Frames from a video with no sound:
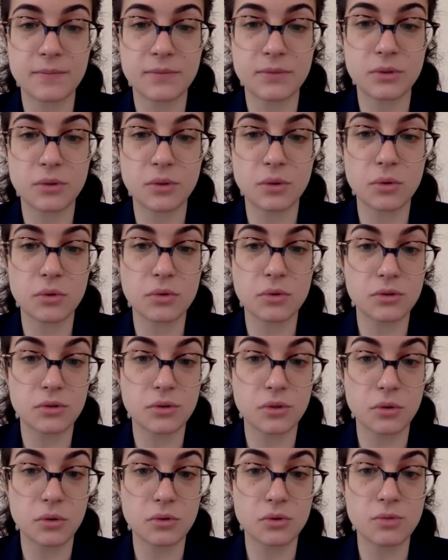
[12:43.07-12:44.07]
to
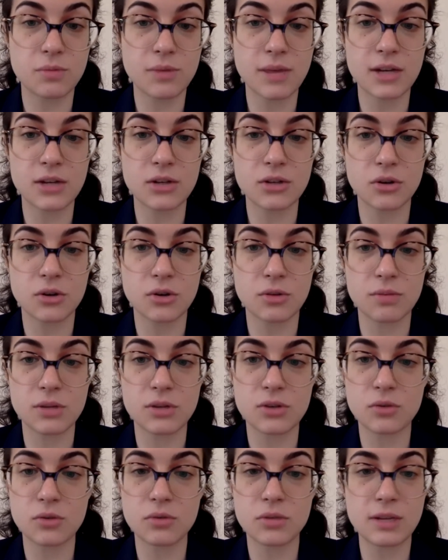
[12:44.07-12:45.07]
those who manage to hurt me so